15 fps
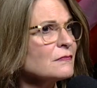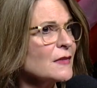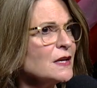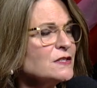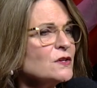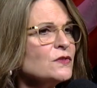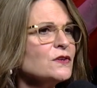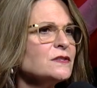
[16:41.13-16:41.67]

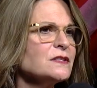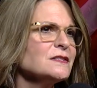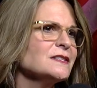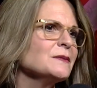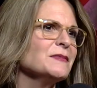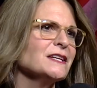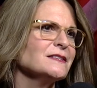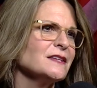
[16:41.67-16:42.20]
So those are
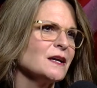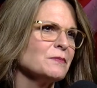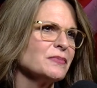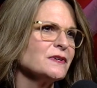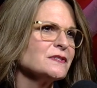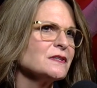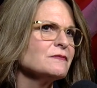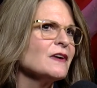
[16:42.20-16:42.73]
some
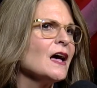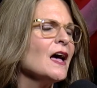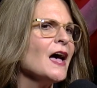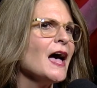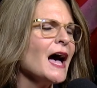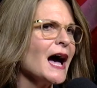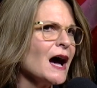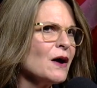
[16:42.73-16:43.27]
examples of
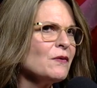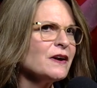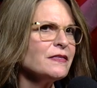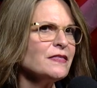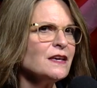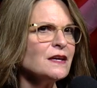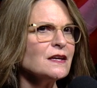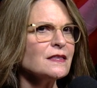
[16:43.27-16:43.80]
how I
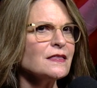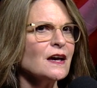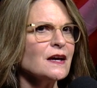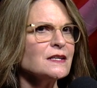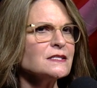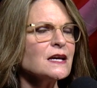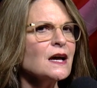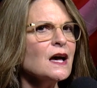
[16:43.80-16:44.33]
think that